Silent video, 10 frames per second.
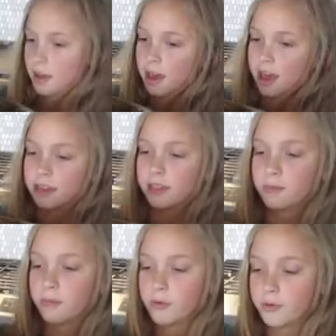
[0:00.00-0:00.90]

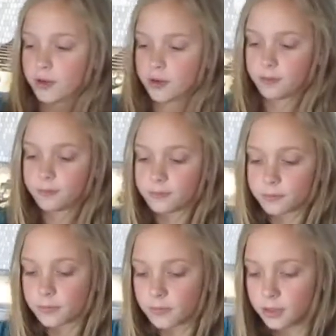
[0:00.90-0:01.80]
anymore.
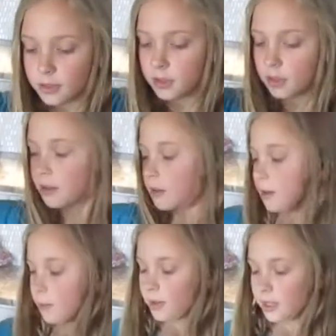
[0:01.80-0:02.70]

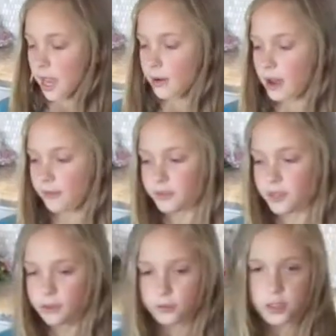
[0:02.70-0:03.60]
But now I have to
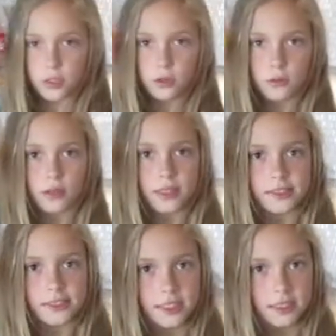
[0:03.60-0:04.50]
go 2
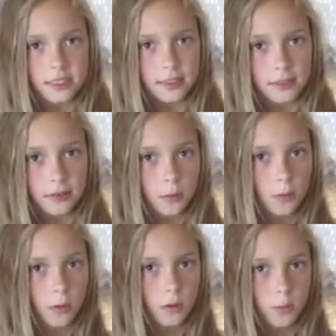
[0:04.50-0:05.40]
inches
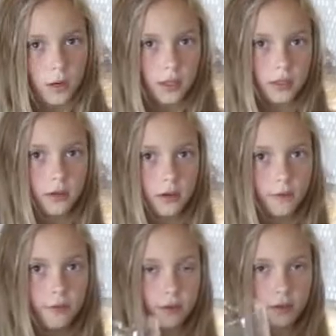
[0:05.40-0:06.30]
or 1
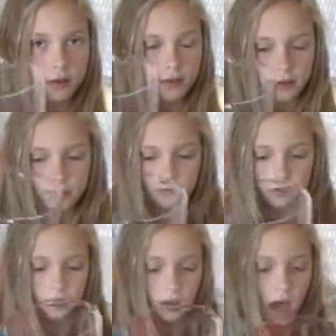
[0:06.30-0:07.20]
over.
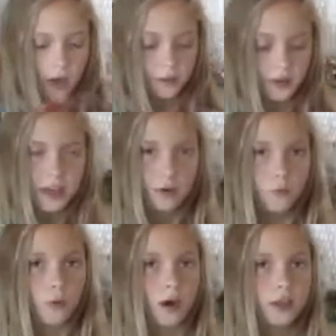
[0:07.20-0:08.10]
I think
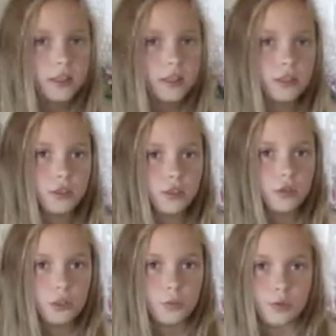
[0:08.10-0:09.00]
1 because they're
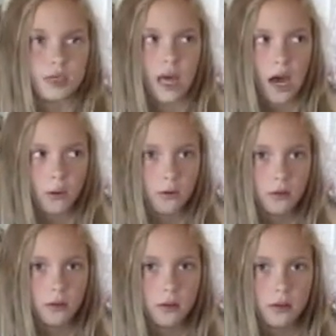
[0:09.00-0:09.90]
so spread out.
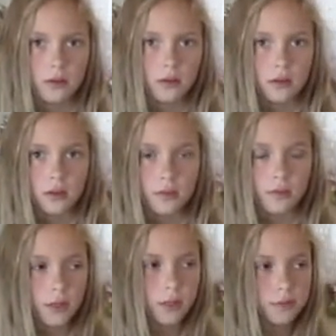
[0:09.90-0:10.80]
But